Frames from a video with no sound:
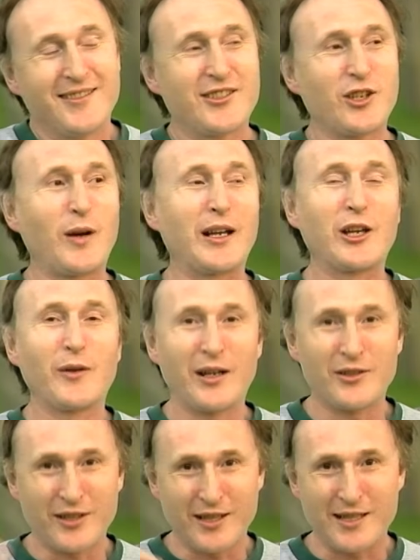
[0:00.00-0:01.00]
So I go
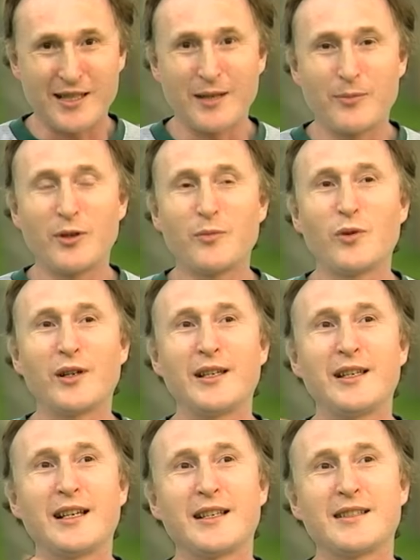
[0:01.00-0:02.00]
out to the suburb where
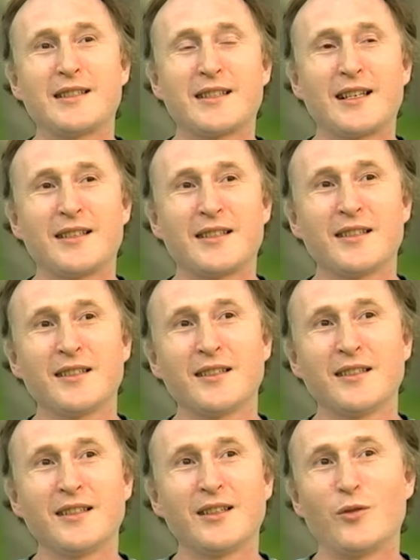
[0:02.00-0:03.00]
he has his center,
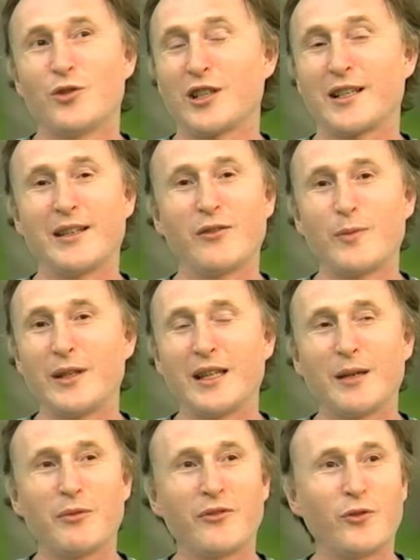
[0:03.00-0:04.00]
which I'd never been
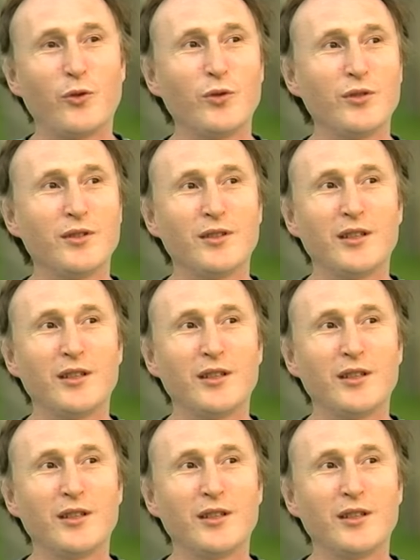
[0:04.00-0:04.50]
there before,